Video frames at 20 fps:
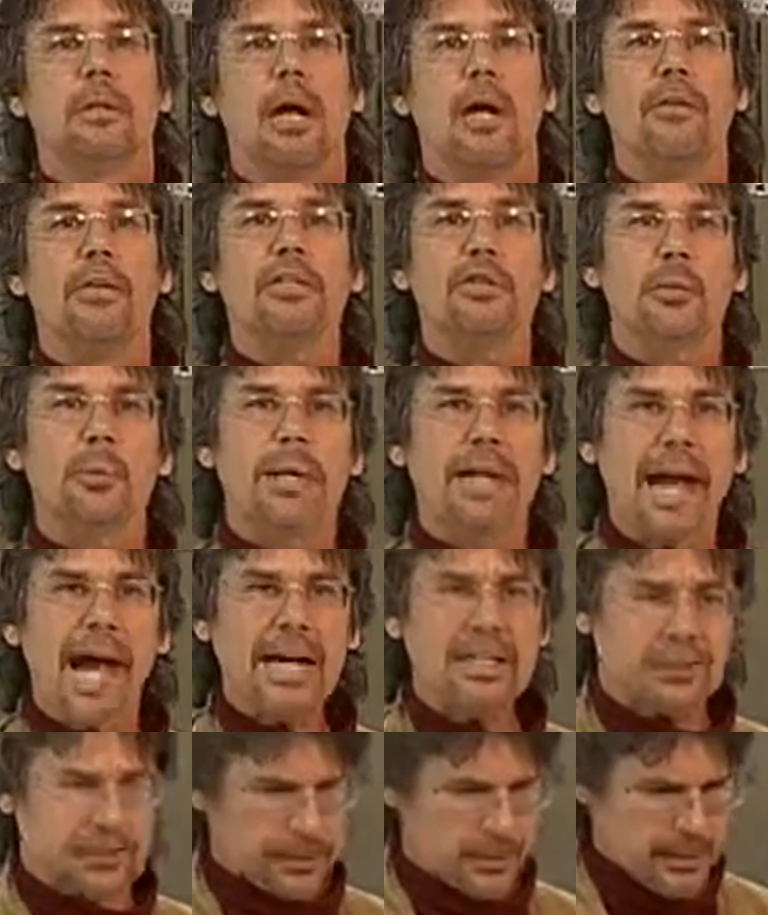and this
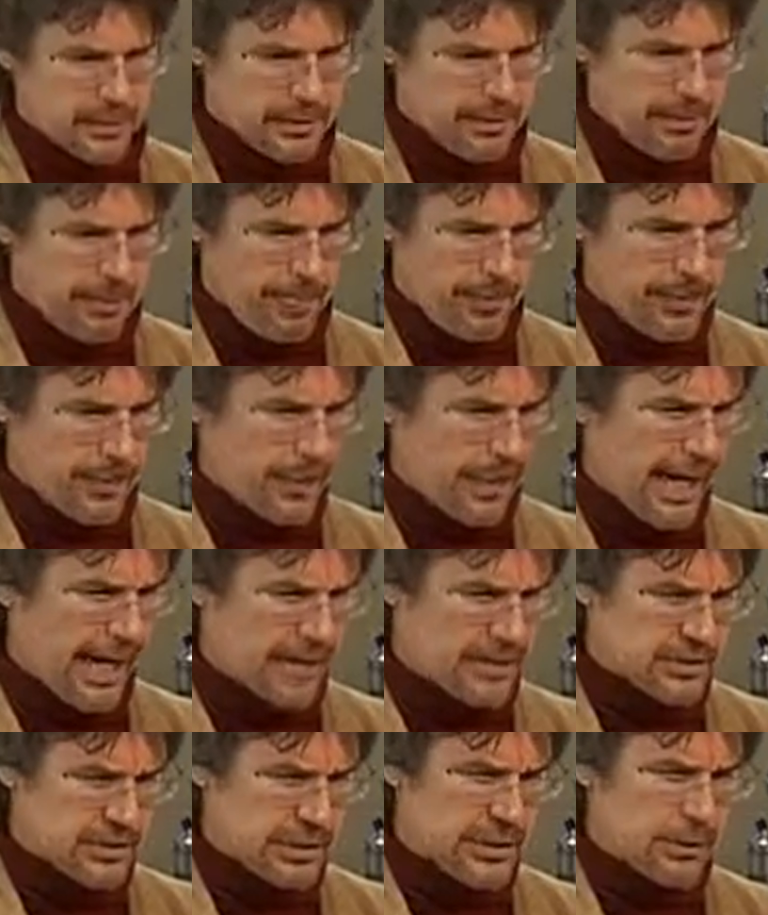reactor
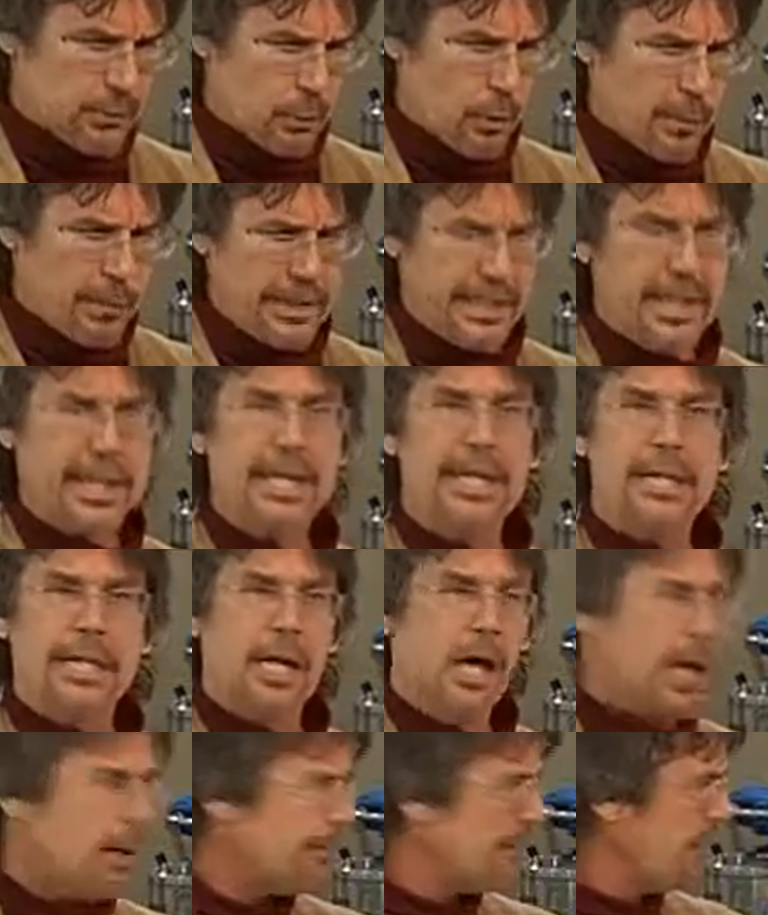actually will be heated
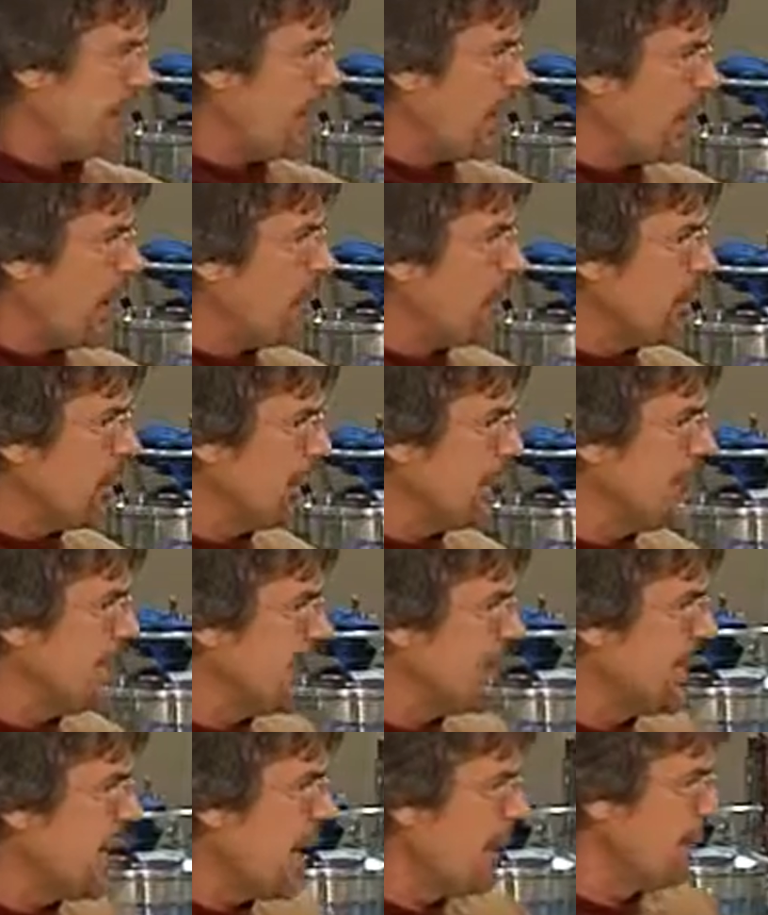up. And the way we'll heat
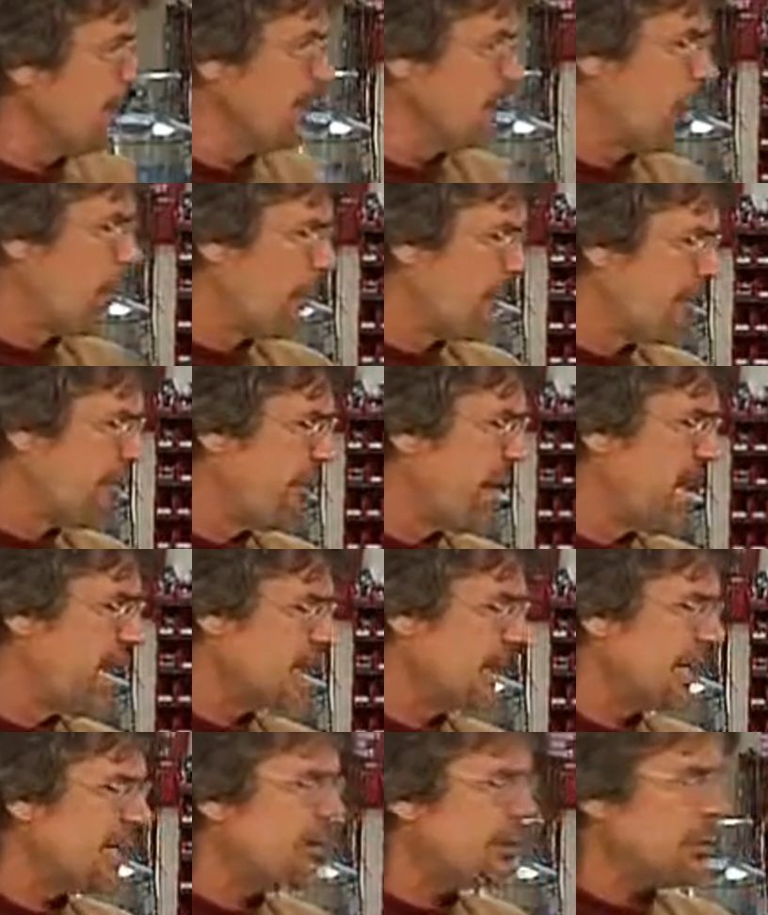it up is we'll provide
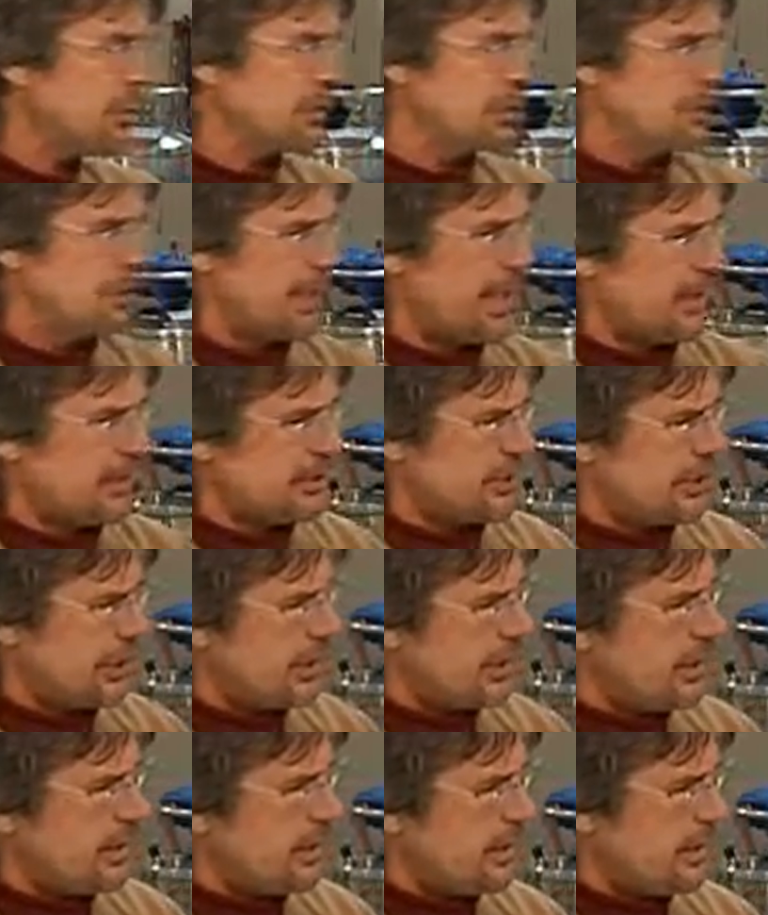electrical energy
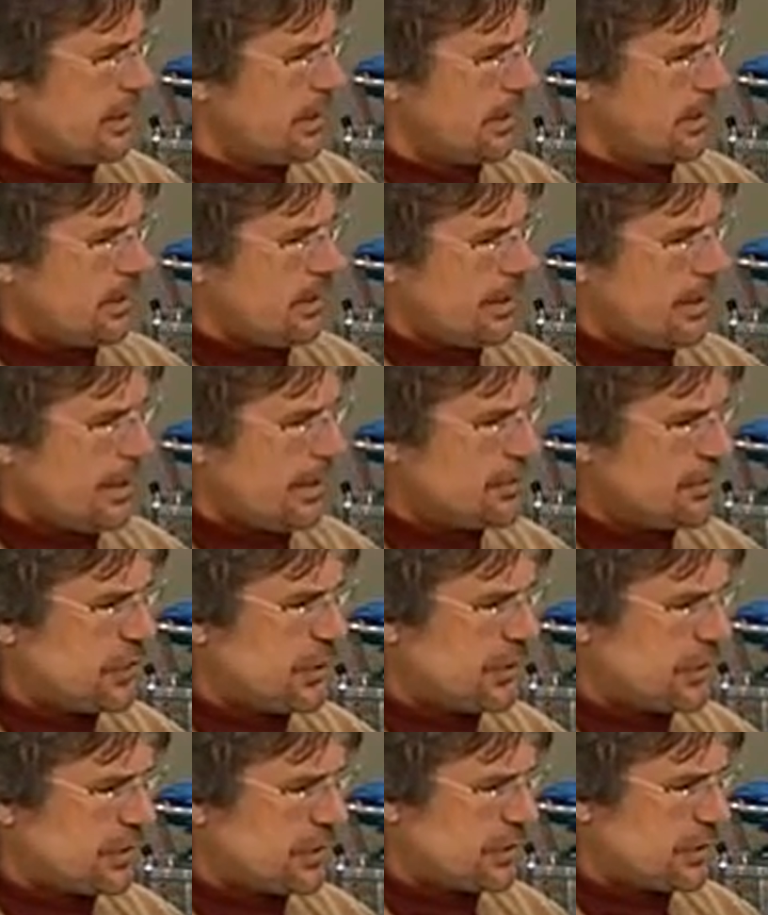into
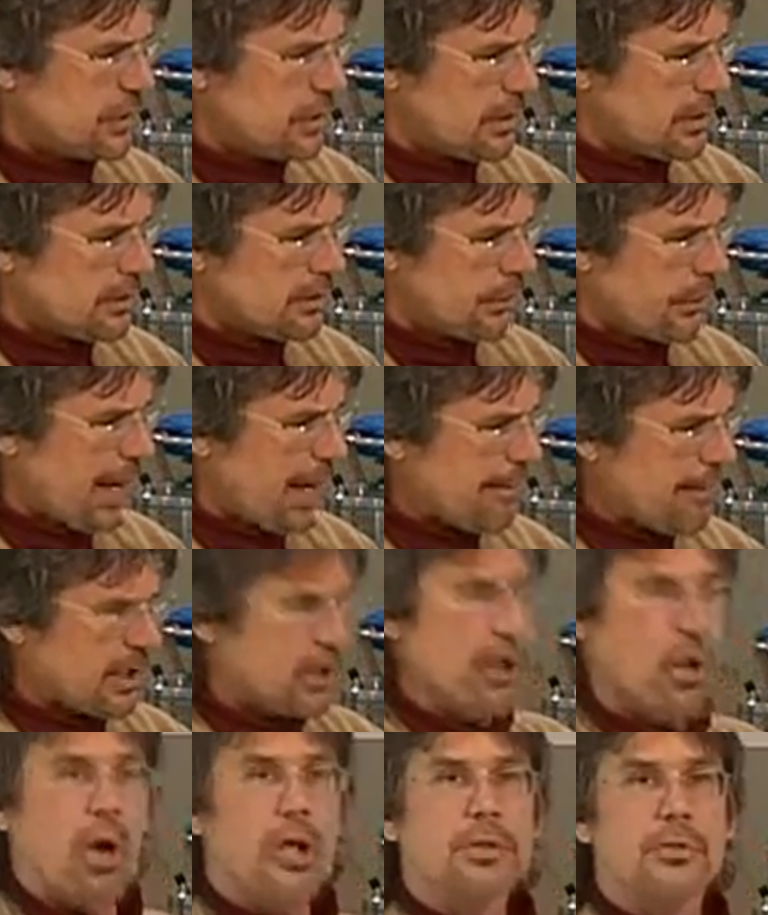this ceramic
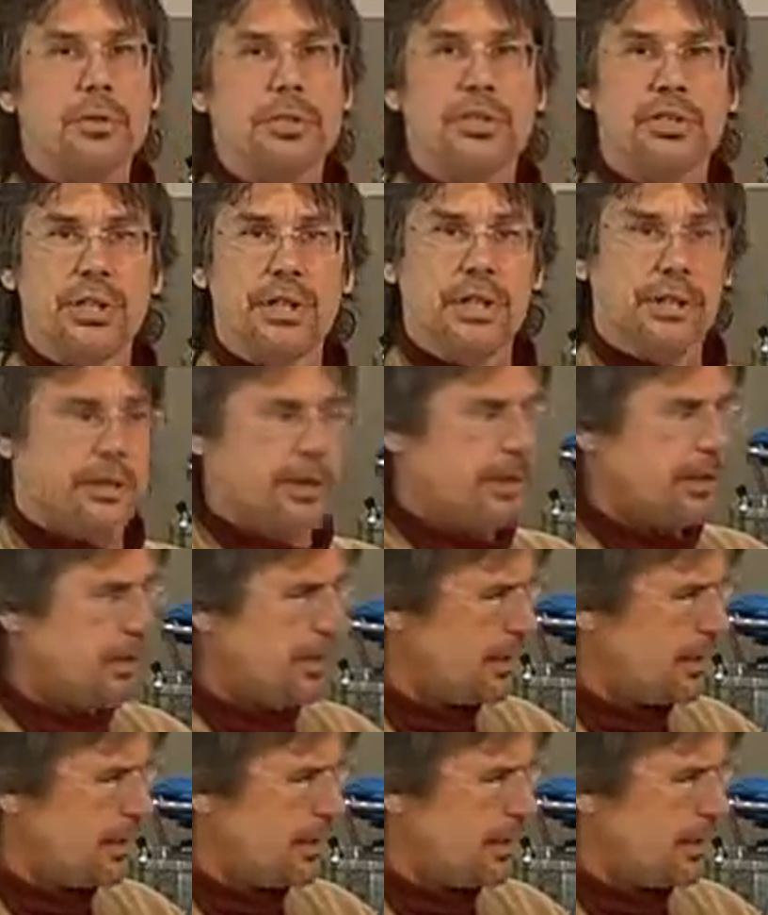cartridge heater,